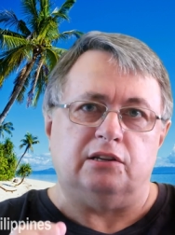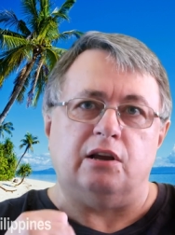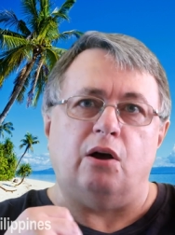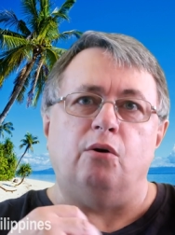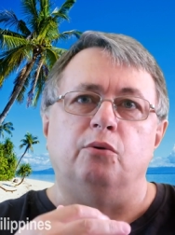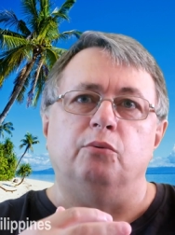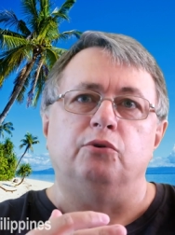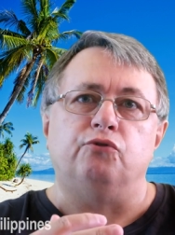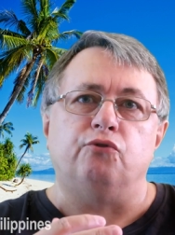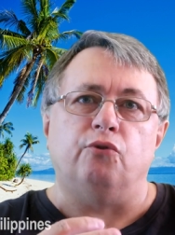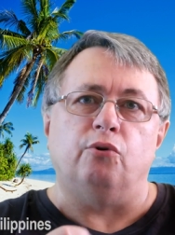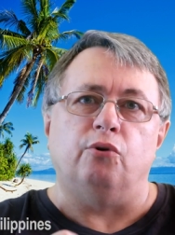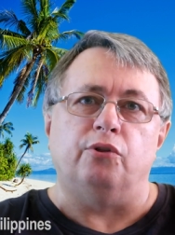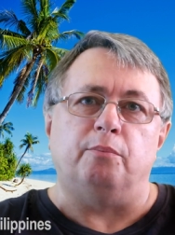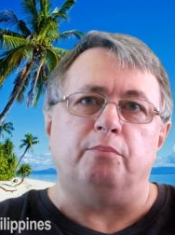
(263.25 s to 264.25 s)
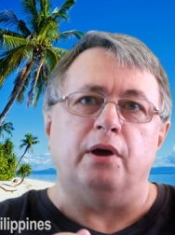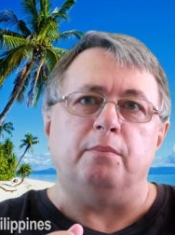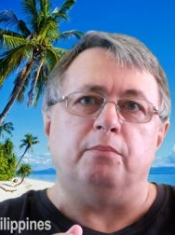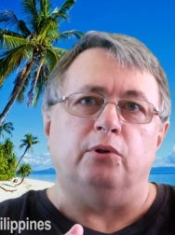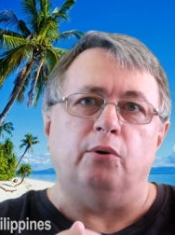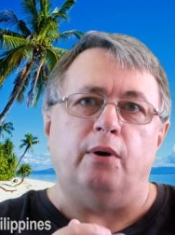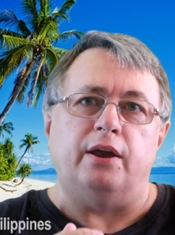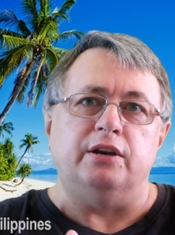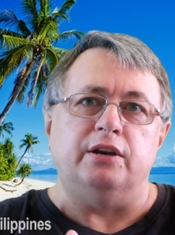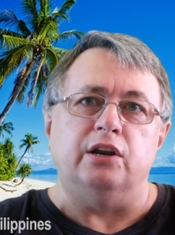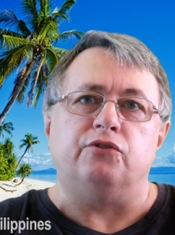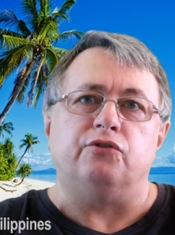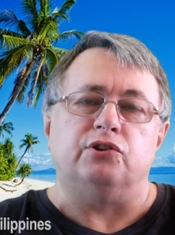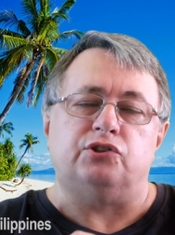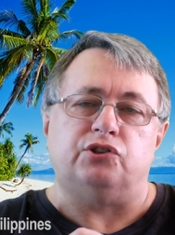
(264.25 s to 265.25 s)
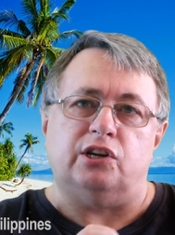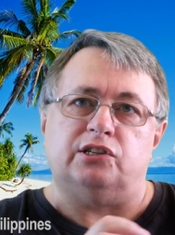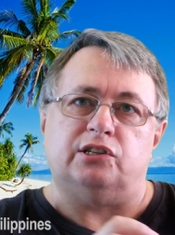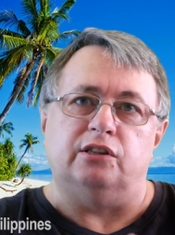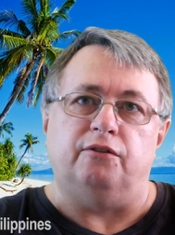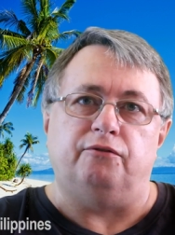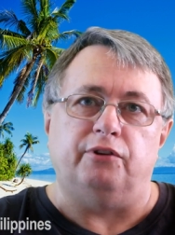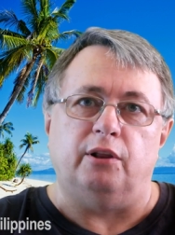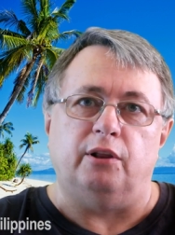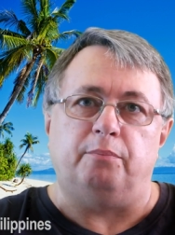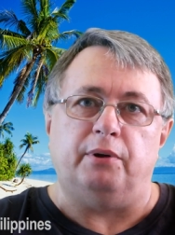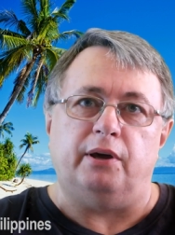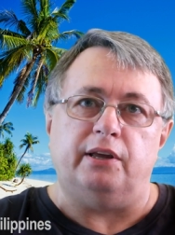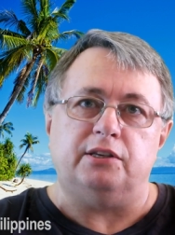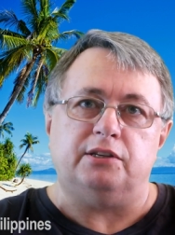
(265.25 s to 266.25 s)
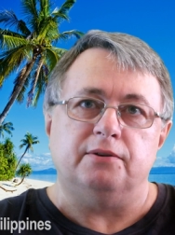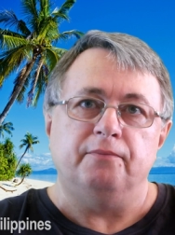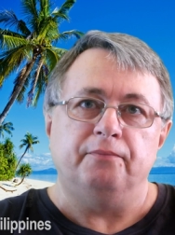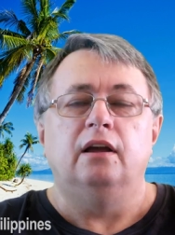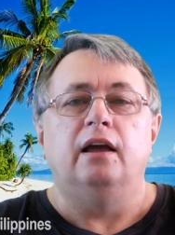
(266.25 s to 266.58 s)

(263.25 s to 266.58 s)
So it would draw the people who had an interest just in the Philippines.